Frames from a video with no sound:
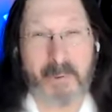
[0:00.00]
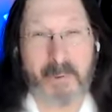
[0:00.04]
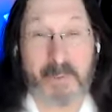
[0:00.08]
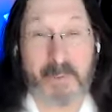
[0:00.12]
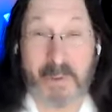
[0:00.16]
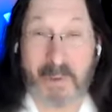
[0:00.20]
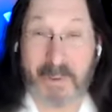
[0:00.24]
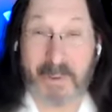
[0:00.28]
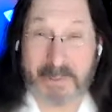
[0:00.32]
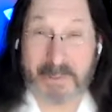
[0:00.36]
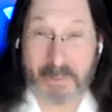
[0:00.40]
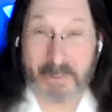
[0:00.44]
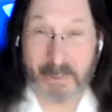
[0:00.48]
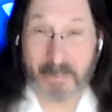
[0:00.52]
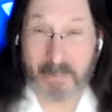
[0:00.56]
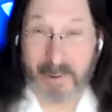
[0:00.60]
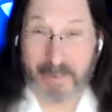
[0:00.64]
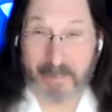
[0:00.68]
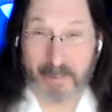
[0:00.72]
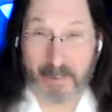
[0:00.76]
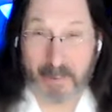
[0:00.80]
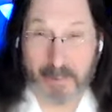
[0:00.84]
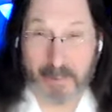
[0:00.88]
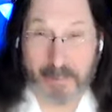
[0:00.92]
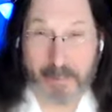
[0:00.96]
there is also a
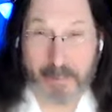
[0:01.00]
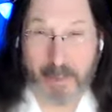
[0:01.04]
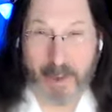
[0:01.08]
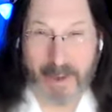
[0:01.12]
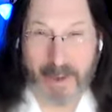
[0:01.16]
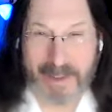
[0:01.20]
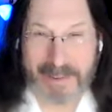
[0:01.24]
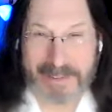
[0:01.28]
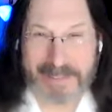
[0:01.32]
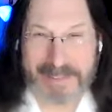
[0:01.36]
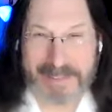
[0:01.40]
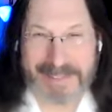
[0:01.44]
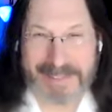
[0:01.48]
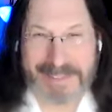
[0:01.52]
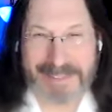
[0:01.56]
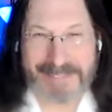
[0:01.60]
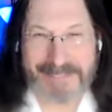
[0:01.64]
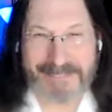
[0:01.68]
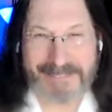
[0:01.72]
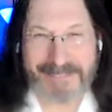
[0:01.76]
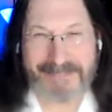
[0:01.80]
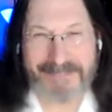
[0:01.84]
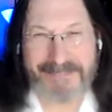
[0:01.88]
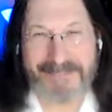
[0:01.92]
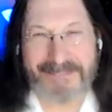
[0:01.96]
river of thoughts.